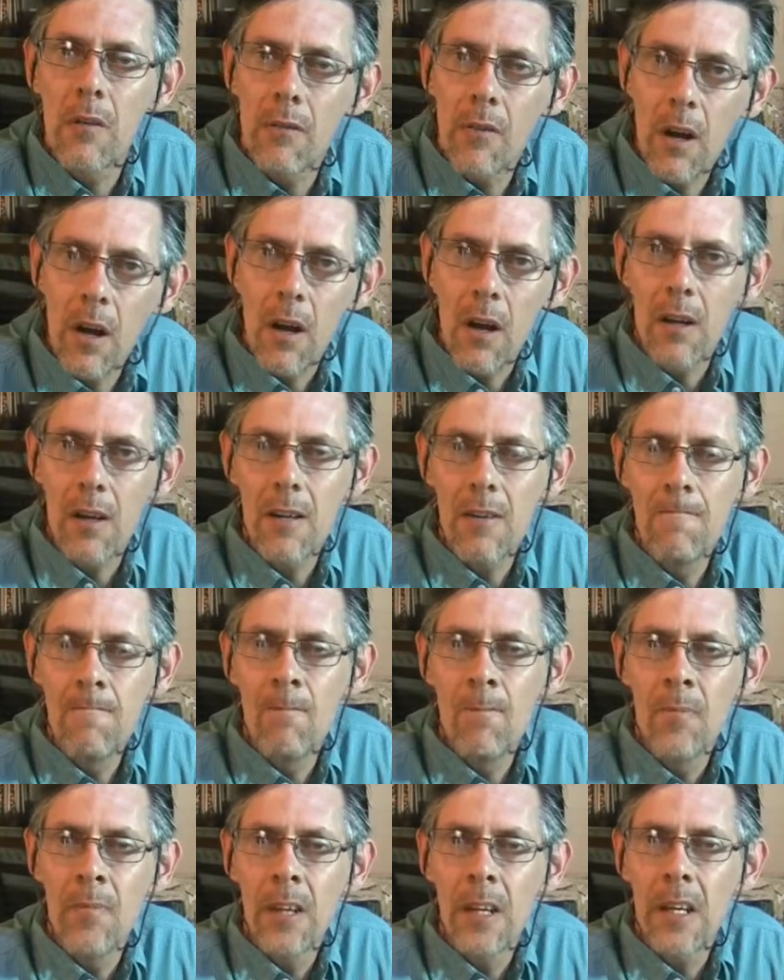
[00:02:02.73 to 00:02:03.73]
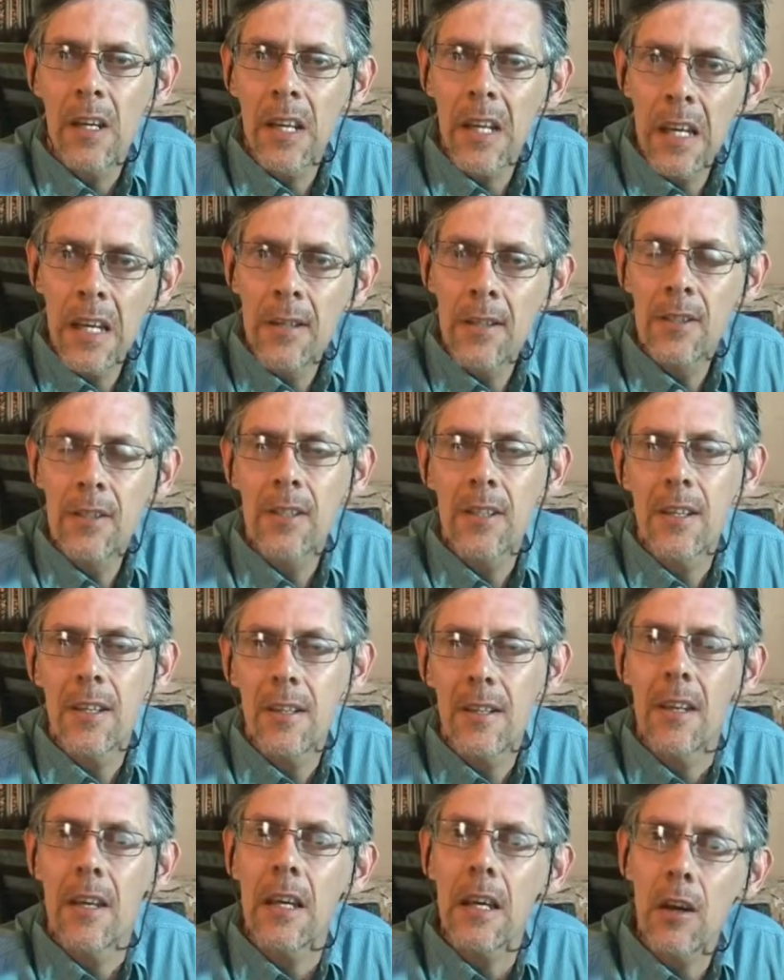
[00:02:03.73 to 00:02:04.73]
God is
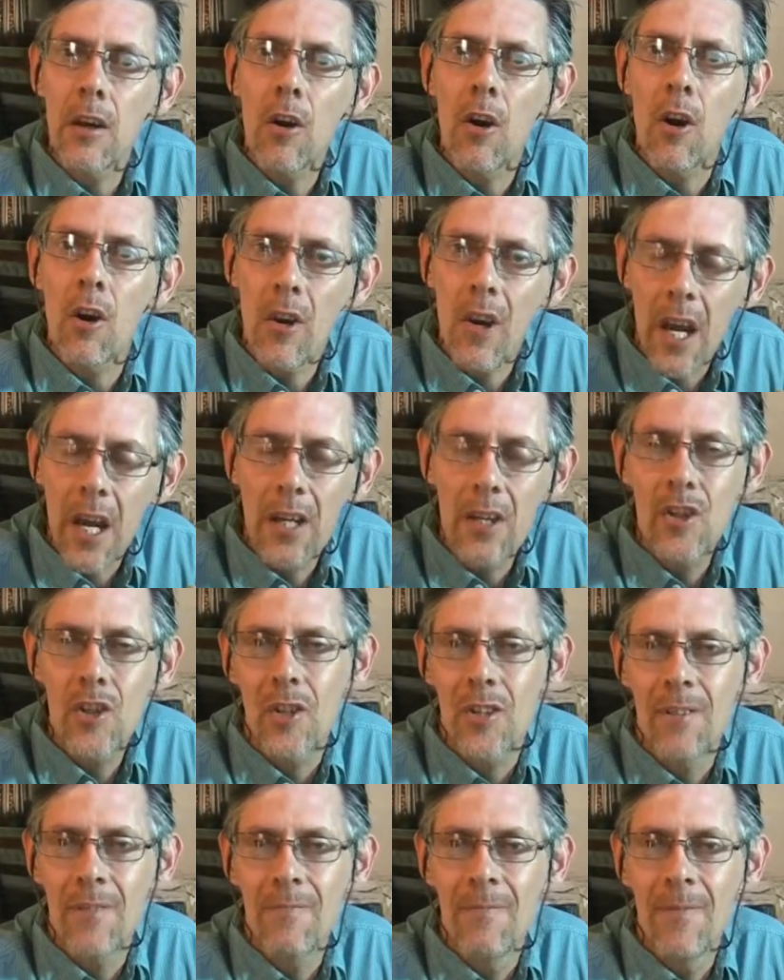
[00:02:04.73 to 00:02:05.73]
the incarnation.